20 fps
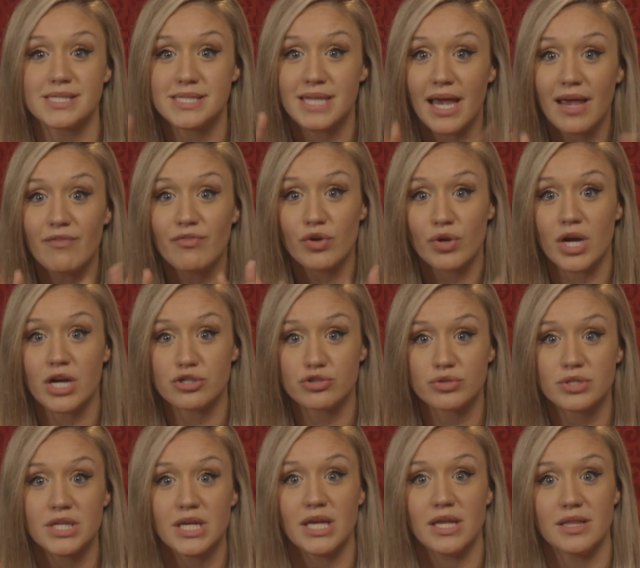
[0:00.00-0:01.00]
Save your
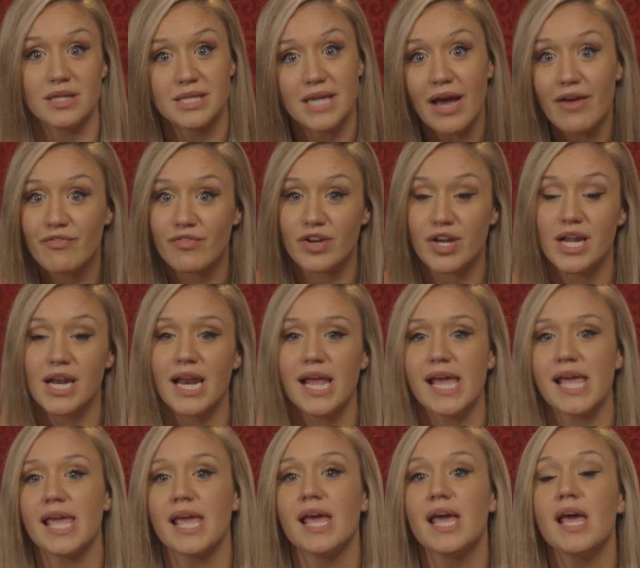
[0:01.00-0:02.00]
natural teeth,
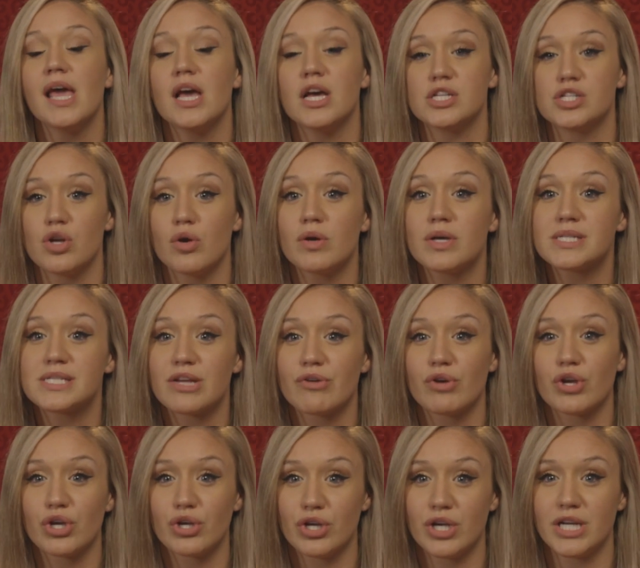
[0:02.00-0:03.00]
definitely, as long as
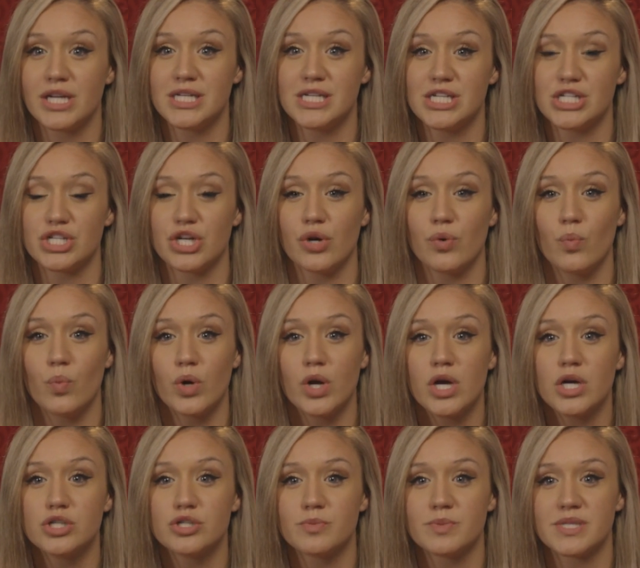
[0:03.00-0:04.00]
they're in good condition,
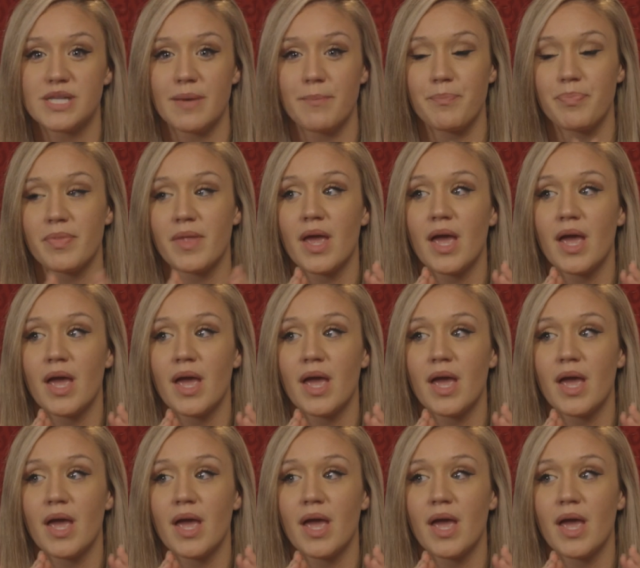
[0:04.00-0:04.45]
100%.